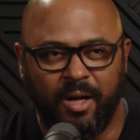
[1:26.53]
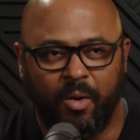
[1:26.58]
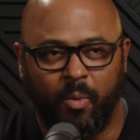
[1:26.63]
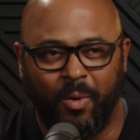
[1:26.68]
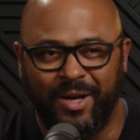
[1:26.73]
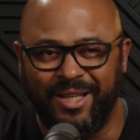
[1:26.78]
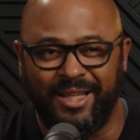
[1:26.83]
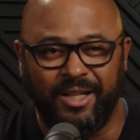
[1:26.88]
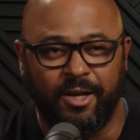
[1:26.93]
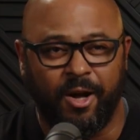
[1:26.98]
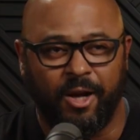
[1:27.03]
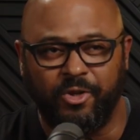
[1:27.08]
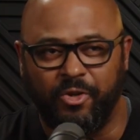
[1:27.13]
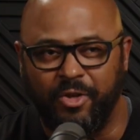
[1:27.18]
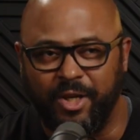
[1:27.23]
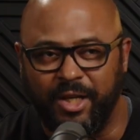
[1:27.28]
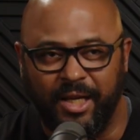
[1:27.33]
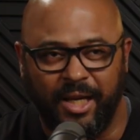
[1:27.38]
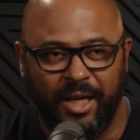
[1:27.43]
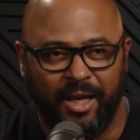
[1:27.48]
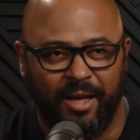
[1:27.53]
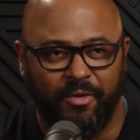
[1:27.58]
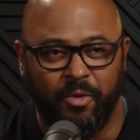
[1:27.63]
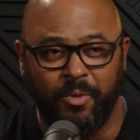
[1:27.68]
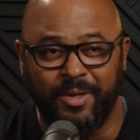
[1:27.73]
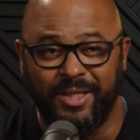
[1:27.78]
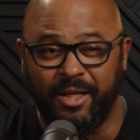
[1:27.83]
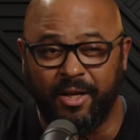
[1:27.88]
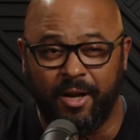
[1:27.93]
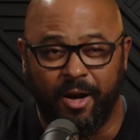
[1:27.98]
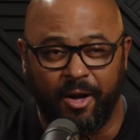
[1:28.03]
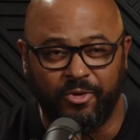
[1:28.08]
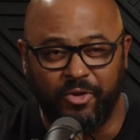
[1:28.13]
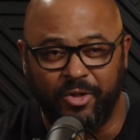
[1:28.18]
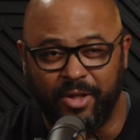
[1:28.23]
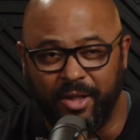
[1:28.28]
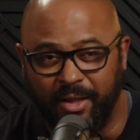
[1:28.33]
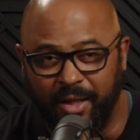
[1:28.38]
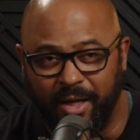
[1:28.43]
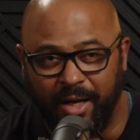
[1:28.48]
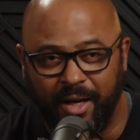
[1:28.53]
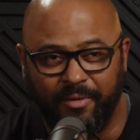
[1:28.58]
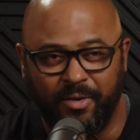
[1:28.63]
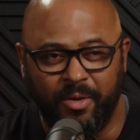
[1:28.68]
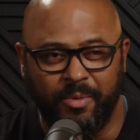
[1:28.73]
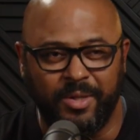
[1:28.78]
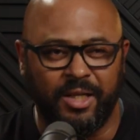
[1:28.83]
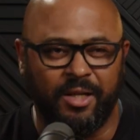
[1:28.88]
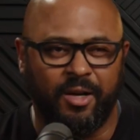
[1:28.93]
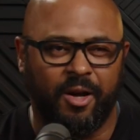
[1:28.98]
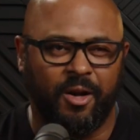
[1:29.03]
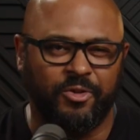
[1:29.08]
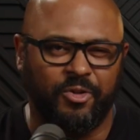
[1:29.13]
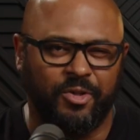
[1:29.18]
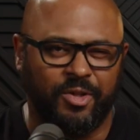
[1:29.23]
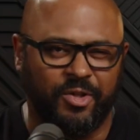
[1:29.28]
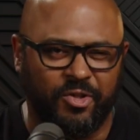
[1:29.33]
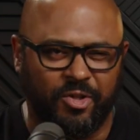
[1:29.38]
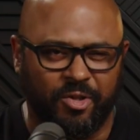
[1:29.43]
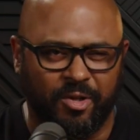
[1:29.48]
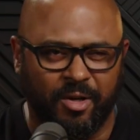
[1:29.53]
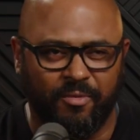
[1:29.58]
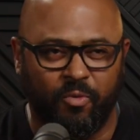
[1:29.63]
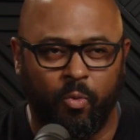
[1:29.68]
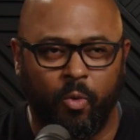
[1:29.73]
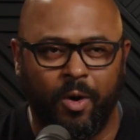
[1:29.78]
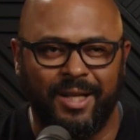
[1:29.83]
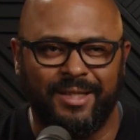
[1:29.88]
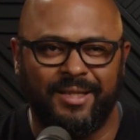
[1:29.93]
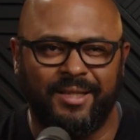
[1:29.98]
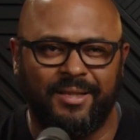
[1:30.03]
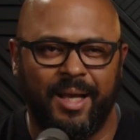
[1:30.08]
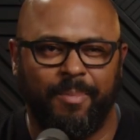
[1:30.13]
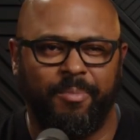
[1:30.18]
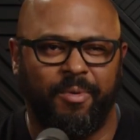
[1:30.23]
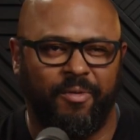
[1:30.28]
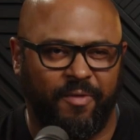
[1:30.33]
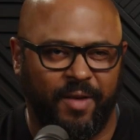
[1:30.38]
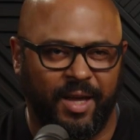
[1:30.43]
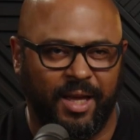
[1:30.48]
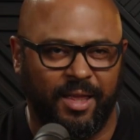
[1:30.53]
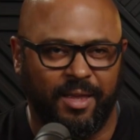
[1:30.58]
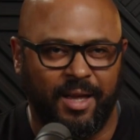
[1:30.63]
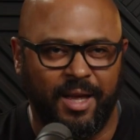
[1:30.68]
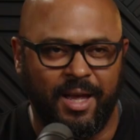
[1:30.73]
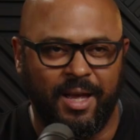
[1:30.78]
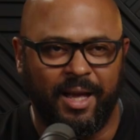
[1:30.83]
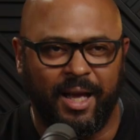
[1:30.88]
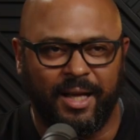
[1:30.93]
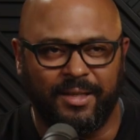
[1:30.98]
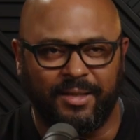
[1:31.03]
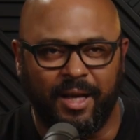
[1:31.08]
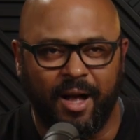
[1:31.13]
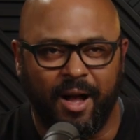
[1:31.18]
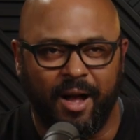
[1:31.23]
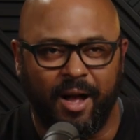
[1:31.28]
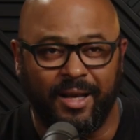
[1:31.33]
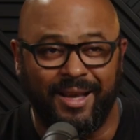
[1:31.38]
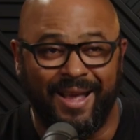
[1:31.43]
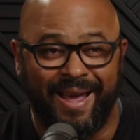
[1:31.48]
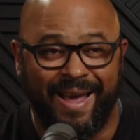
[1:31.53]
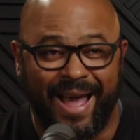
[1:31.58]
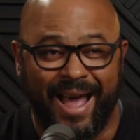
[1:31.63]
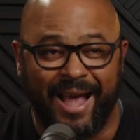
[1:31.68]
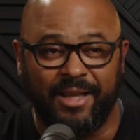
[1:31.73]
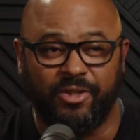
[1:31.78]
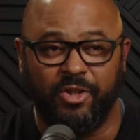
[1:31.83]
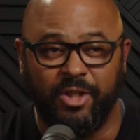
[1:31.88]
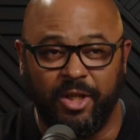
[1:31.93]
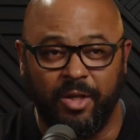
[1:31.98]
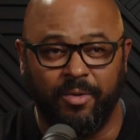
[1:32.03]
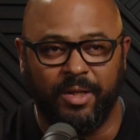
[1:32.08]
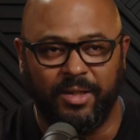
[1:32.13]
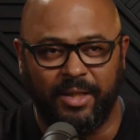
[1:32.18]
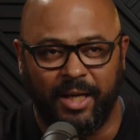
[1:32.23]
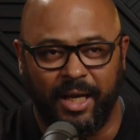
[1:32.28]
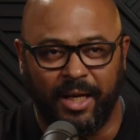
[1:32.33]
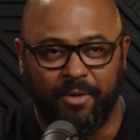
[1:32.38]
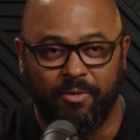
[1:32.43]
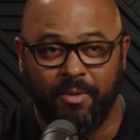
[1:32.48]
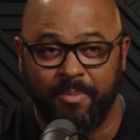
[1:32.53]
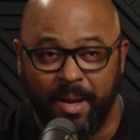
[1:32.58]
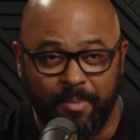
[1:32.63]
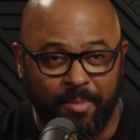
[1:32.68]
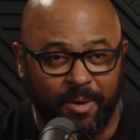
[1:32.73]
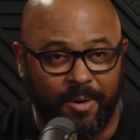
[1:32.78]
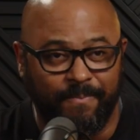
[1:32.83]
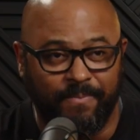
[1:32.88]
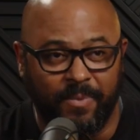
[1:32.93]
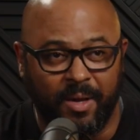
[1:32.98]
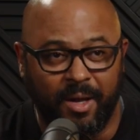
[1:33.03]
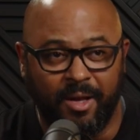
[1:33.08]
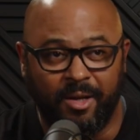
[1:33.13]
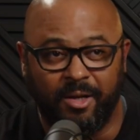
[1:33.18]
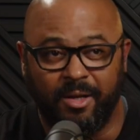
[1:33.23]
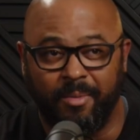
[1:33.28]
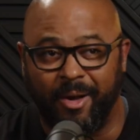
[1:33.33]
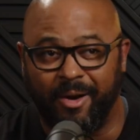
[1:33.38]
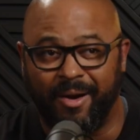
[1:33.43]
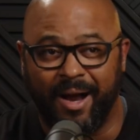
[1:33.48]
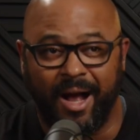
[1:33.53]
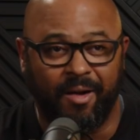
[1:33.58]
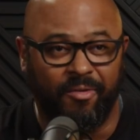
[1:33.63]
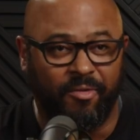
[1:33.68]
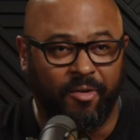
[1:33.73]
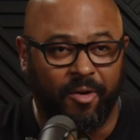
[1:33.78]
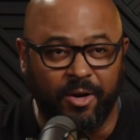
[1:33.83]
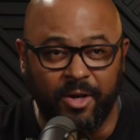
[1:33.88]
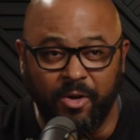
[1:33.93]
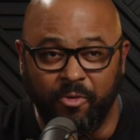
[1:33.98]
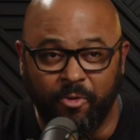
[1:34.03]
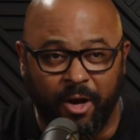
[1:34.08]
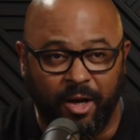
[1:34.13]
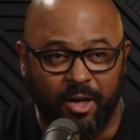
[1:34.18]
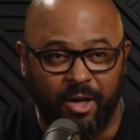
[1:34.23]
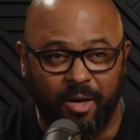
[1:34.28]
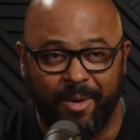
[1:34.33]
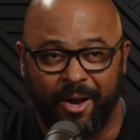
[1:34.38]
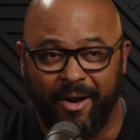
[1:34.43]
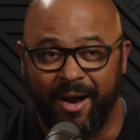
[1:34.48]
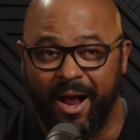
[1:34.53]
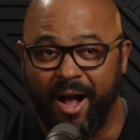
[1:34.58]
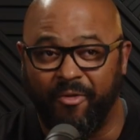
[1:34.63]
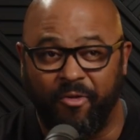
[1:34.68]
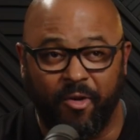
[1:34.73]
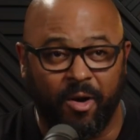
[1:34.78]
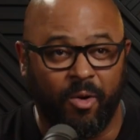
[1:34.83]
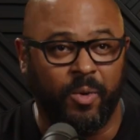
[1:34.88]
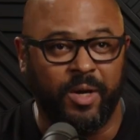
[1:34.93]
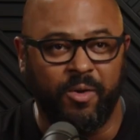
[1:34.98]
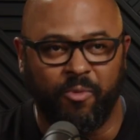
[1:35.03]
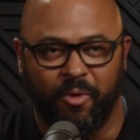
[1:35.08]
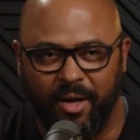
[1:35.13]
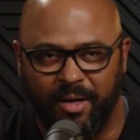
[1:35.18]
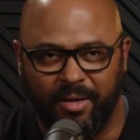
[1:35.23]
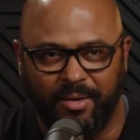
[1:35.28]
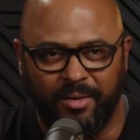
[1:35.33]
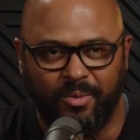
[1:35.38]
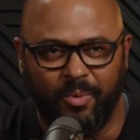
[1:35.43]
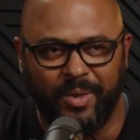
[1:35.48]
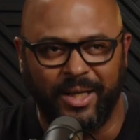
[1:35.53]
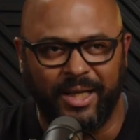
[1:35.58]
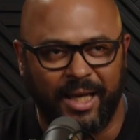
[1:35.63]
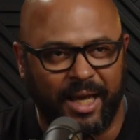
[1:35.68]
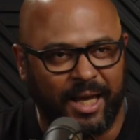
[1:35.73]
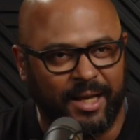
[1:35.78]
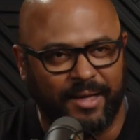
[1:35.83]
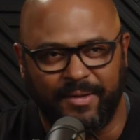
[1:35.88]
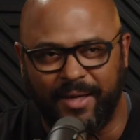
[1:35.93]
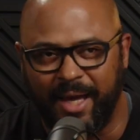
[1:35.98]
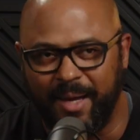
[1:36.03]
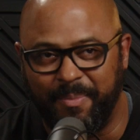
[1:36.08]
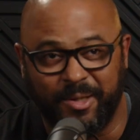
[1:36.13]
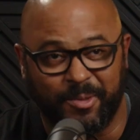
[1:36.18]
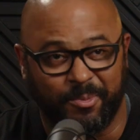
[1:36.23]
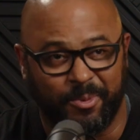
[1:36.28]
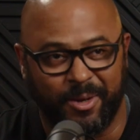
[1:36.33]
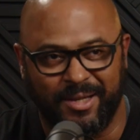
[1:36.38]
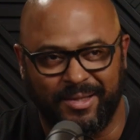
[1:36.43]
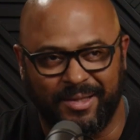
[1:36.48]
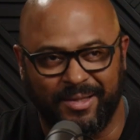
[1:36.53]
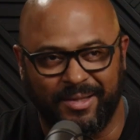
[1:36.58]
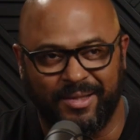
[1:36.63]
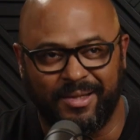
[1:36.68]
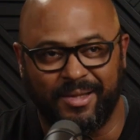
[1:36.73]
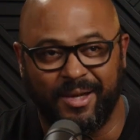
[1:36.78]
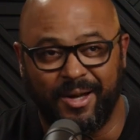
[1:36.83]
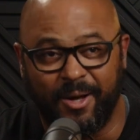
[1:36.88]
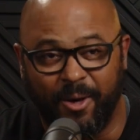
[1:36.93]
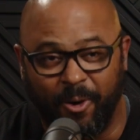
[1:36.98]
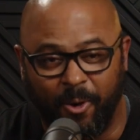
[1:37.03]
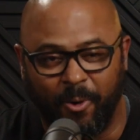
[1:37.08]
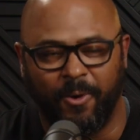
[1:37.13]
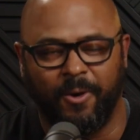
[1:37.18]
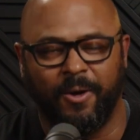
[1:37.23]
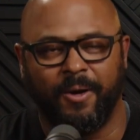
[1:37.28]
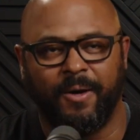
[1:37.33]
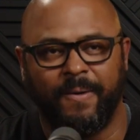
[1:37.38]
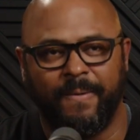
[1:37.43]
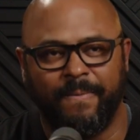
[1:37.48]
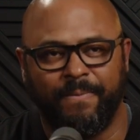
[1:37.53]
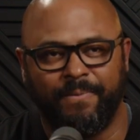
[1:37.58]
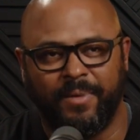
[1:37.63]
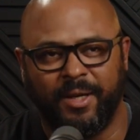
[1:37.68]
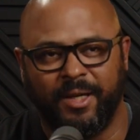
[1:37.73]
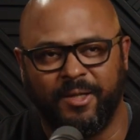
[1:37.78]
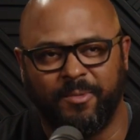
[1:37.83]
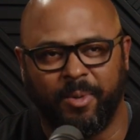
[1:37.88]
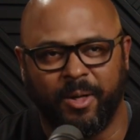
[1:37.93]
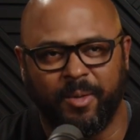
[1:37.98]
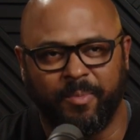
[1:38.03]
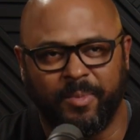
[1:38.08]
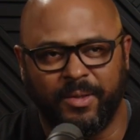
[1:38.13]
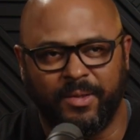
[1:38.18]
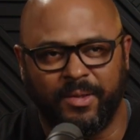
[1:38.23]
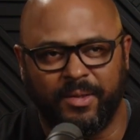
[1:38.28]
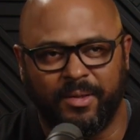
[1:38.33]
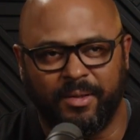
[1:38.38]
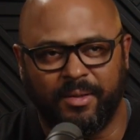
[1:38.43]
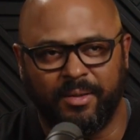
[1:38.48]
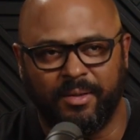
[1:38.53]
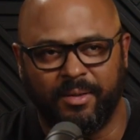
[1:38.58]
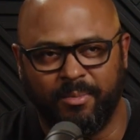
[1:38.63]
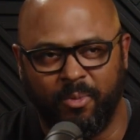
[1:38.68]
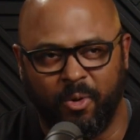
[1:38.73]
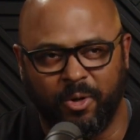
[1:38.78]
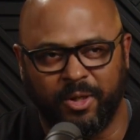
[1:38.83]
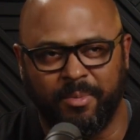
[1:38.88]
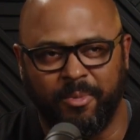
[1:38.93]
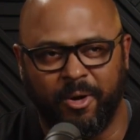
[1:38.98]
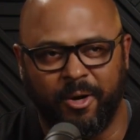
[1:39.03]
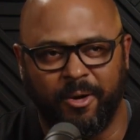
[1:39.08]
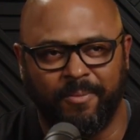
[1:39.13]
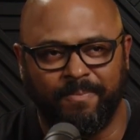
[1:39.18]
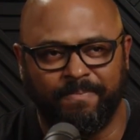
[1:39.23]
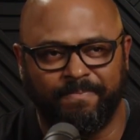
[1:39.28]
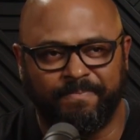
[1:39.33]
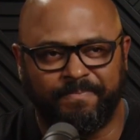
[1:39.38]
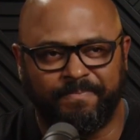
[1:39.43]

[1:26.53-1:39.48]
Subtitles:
What has he called you to give? Who has he called you to love? Who has he called you to serve? What step of faith has God asked you to take? Remember, no matter how far you run, no matter how far we run, we can't escape his presence or his purpose. More tomorrow.